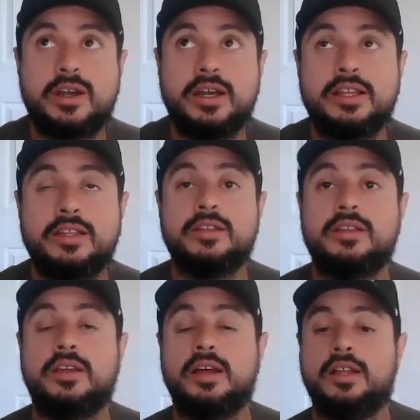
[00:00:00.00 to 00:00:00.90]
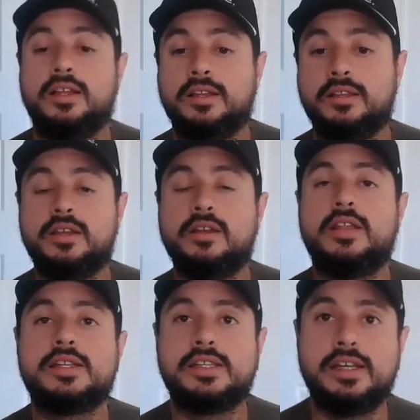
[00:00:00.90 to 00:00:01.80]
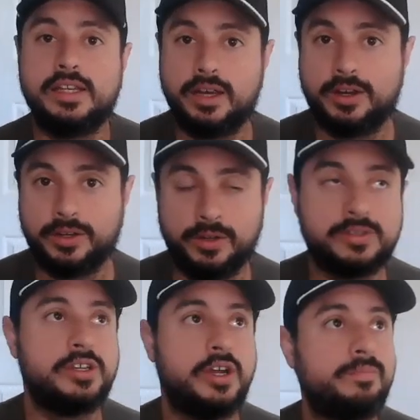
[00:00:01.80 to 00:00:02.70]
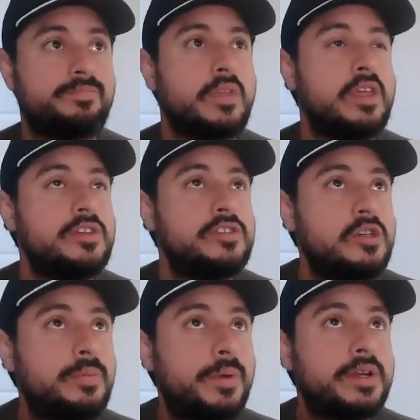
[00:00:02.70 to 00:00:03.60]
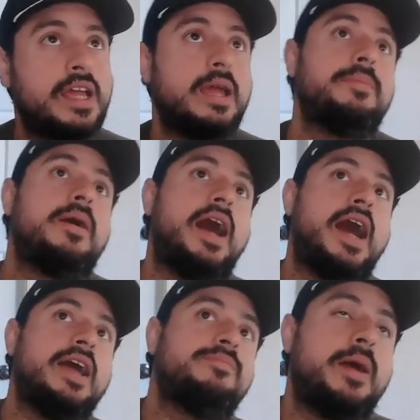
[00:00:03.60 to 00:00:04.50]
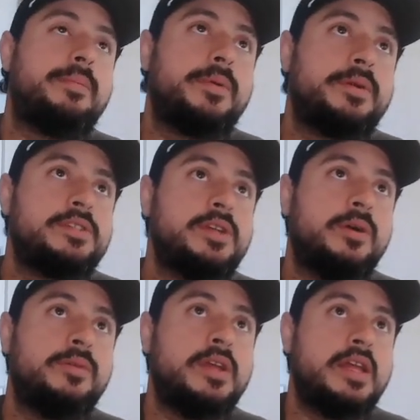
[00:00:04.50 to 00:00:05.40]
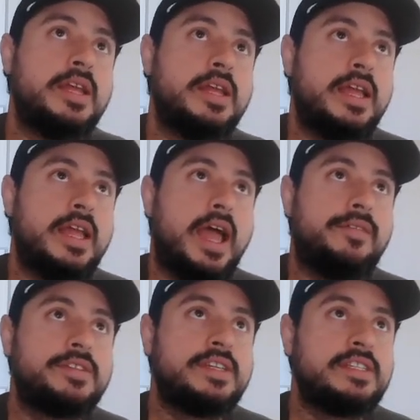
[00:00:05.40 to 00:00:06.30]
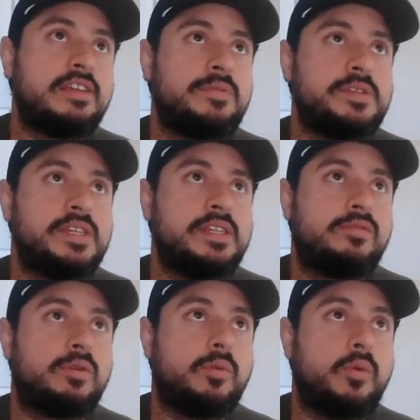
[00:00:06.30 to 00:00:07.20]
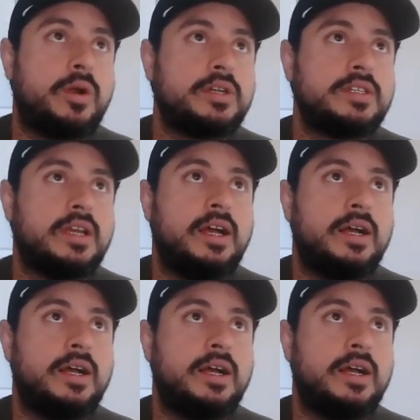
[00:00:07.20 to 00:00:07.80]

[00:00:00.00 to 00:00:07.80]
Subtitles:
a little less than a year ago. So super excited about Hive Mapper. So ever since I've been seeing the rewards,